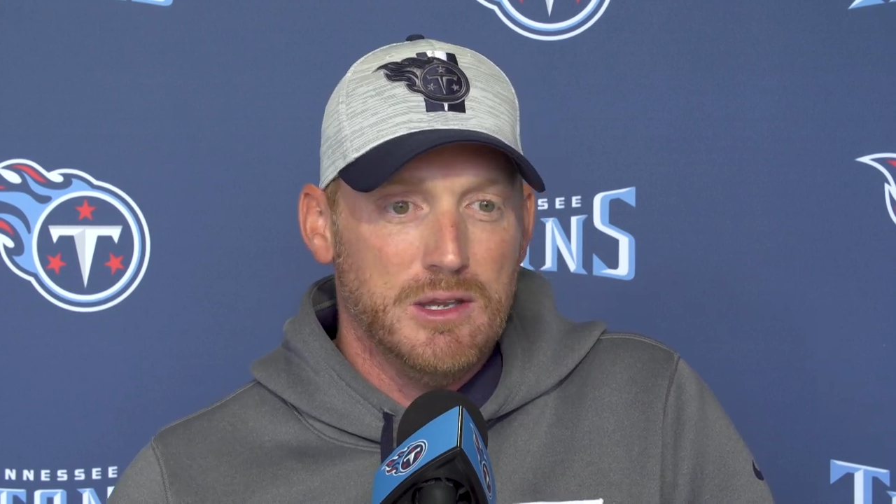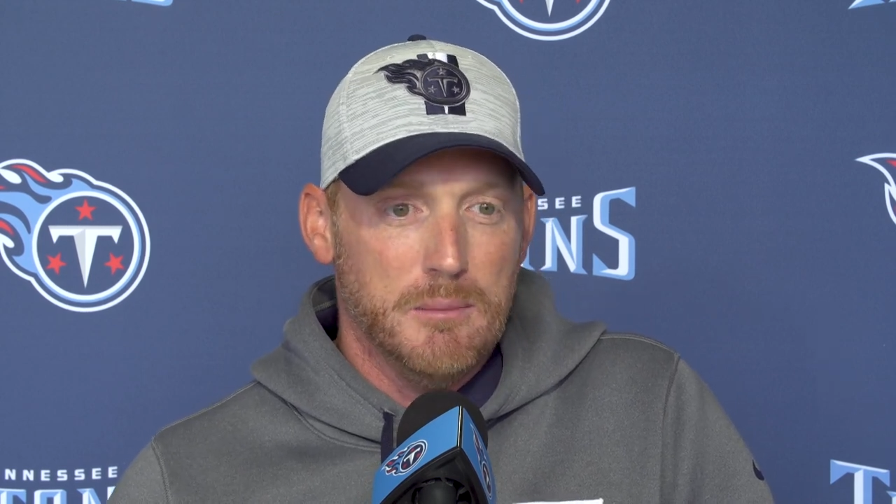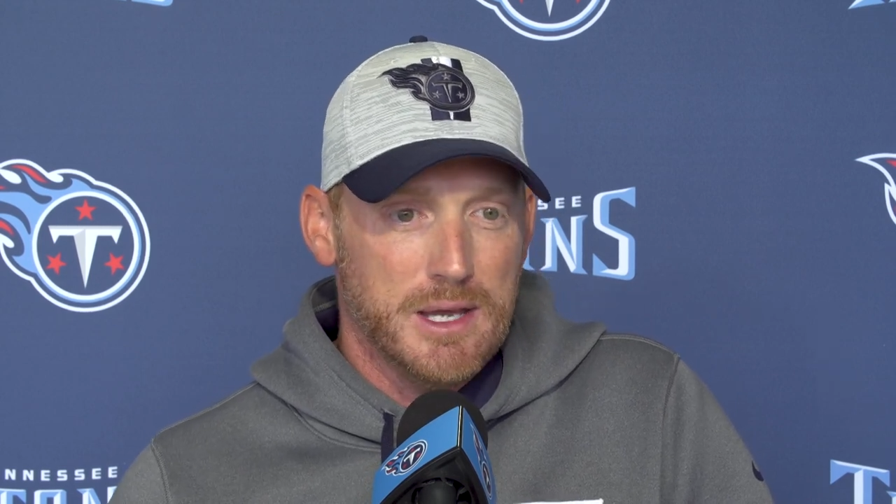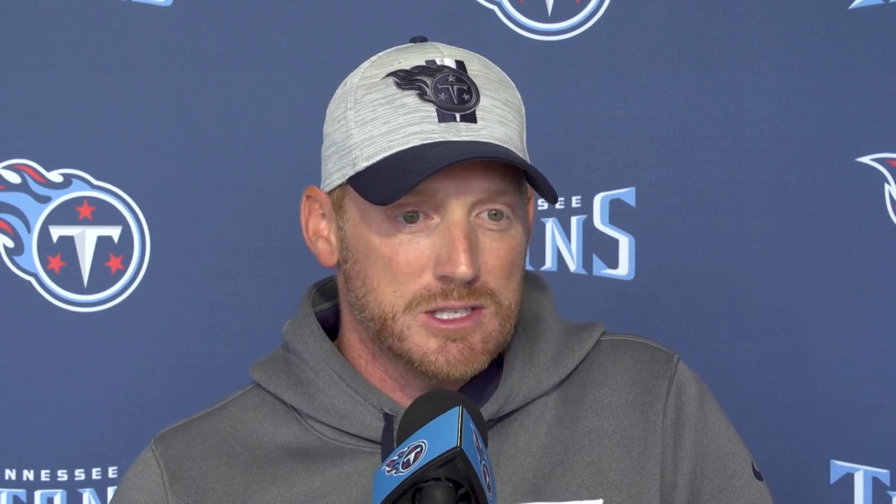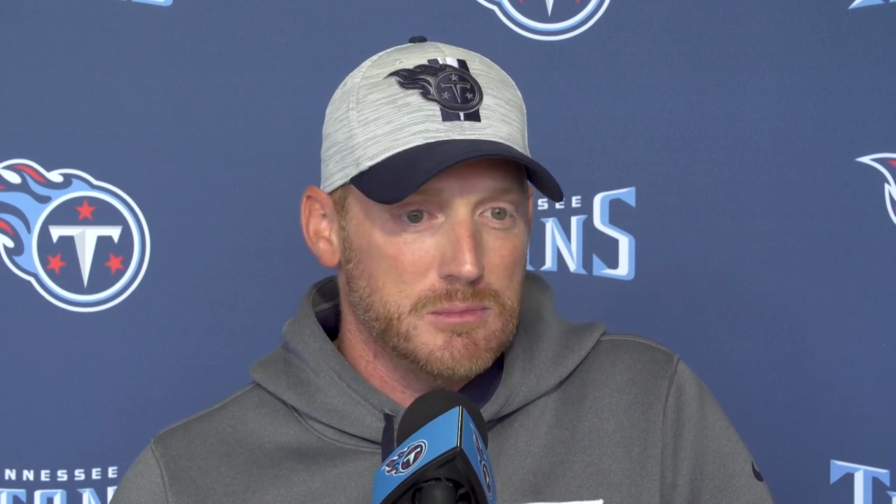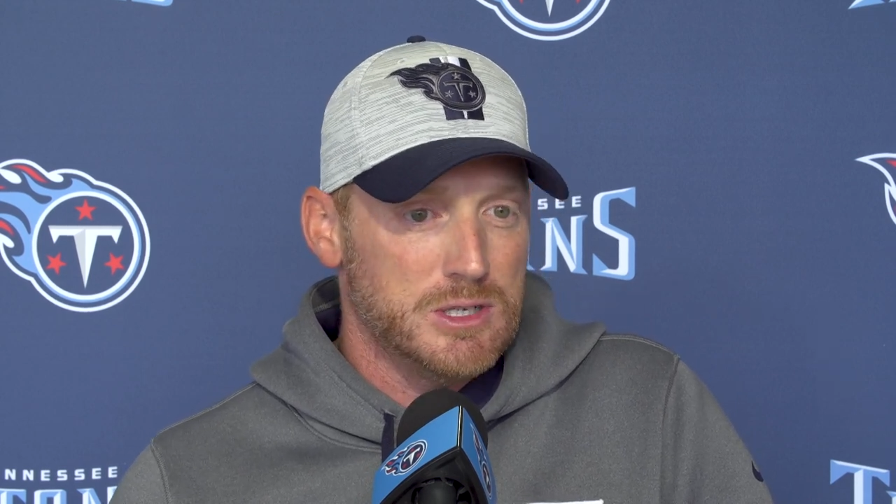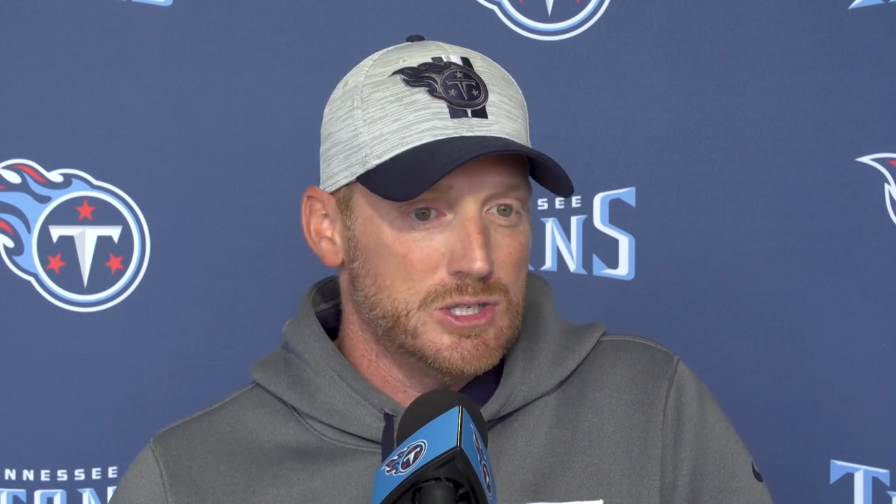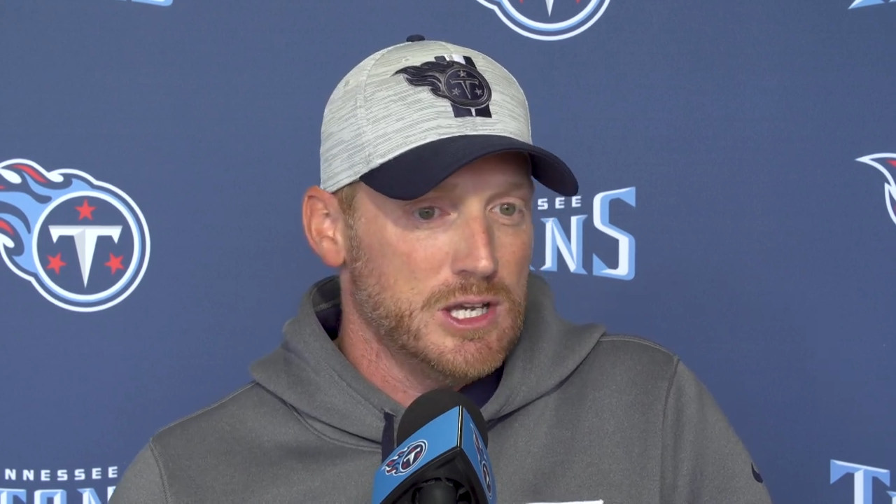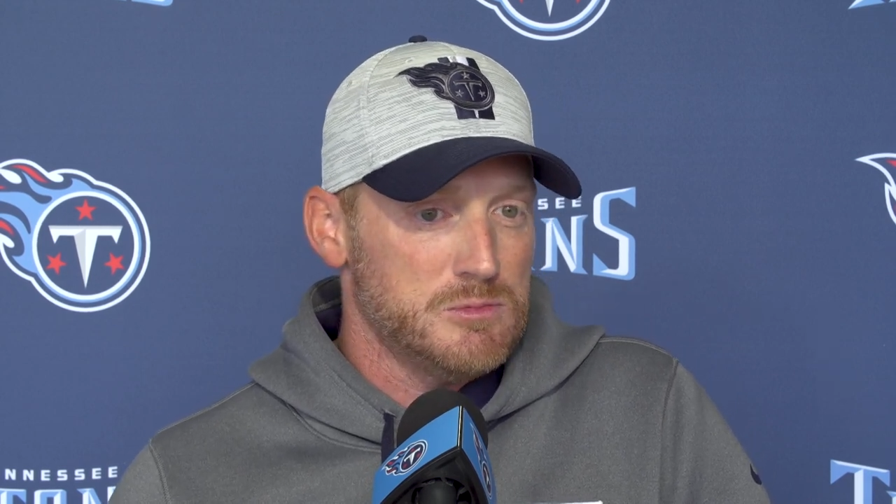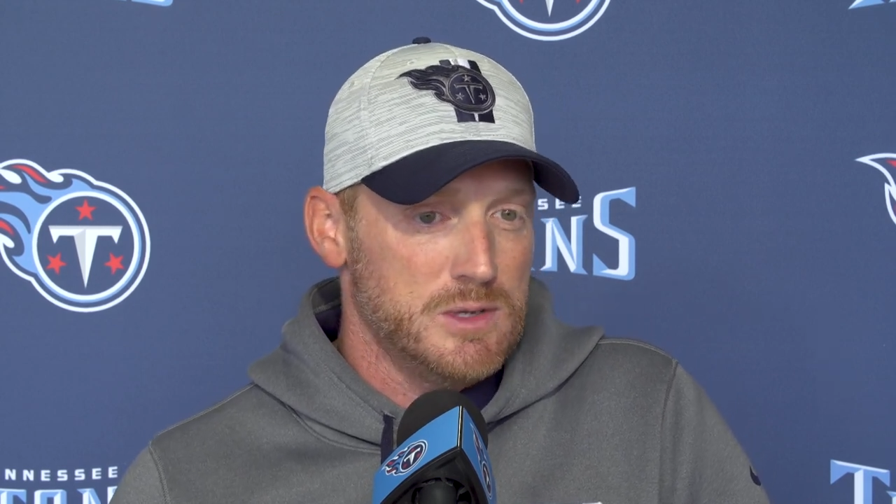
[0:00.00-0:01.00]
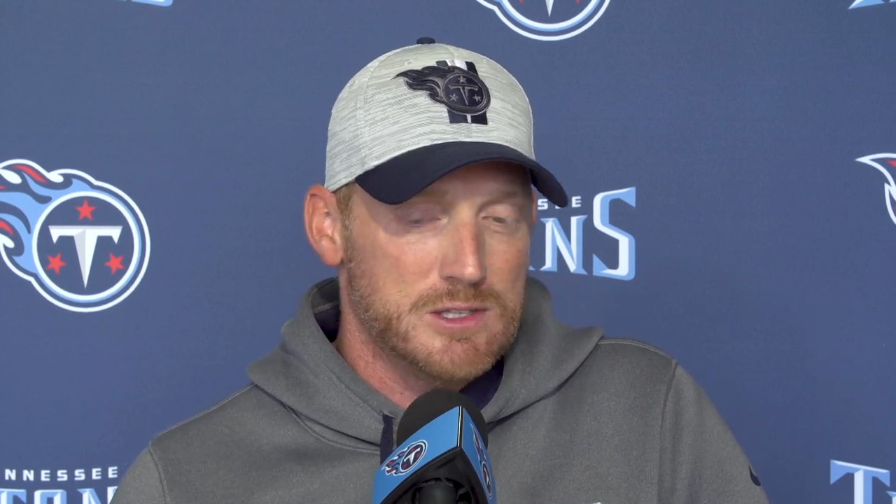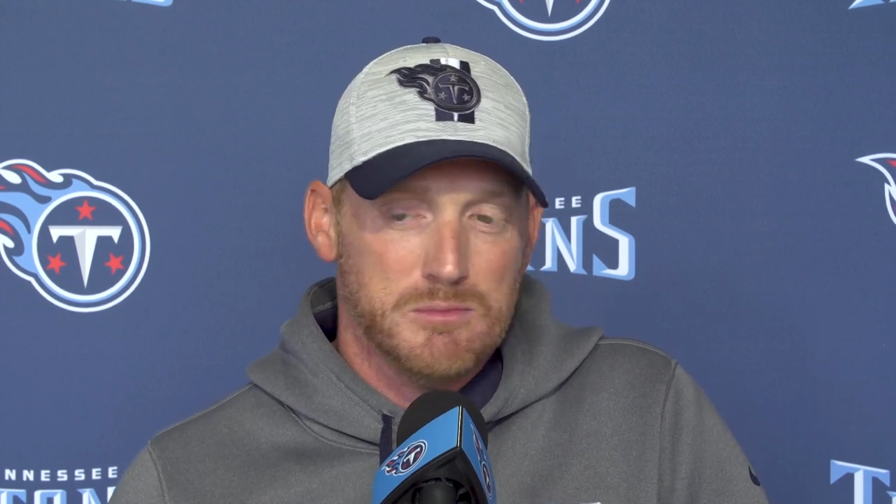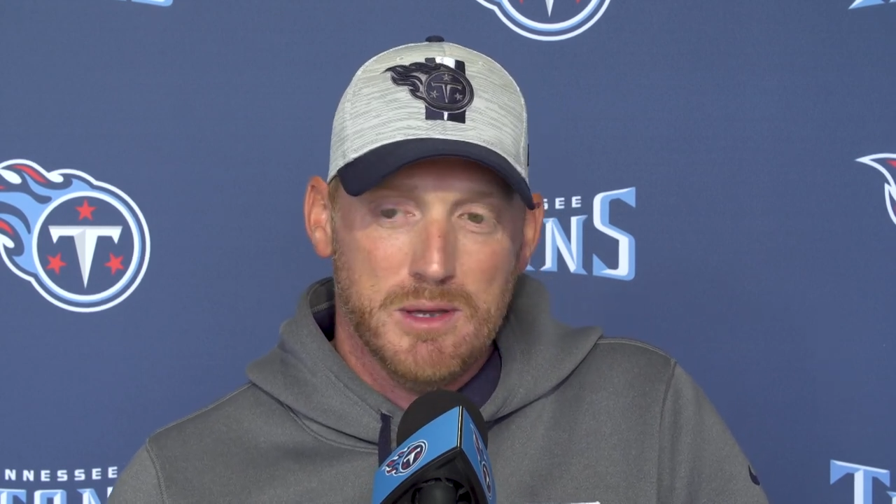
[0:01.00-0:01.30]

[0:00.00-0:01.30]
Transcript: you make some adjustments.